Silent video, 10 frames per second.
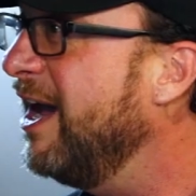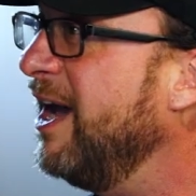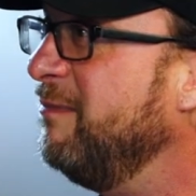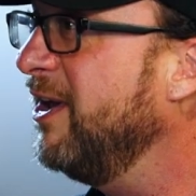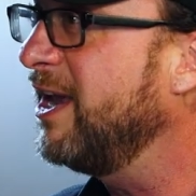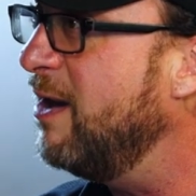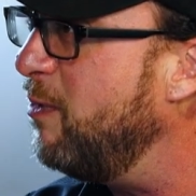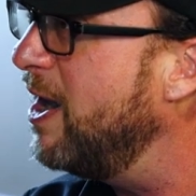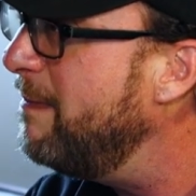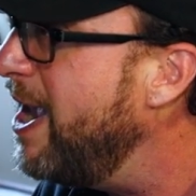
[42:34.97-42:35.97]
I'm like, I
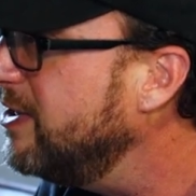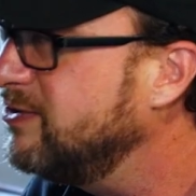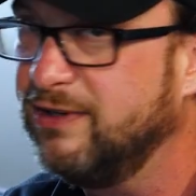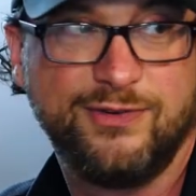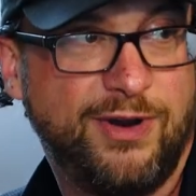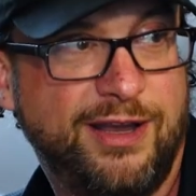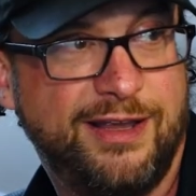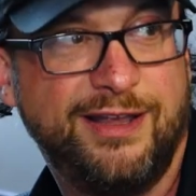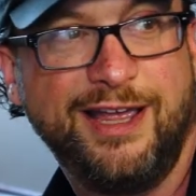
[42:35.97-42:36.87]
want to master this, right?